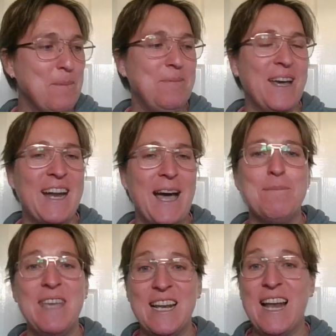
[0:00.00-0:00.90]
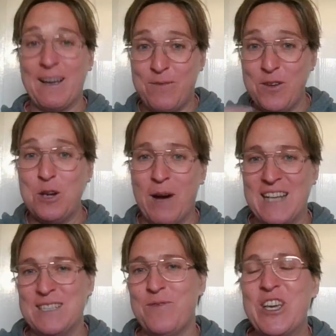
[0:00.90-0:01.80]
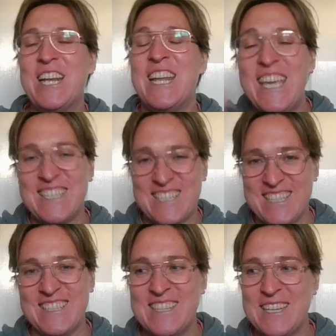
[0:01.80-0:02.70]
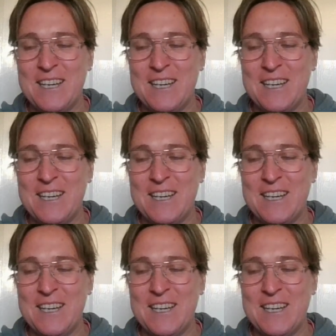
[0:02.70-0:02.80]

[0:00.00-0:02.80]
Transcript: But I mean, like food-wise, if you can eat it,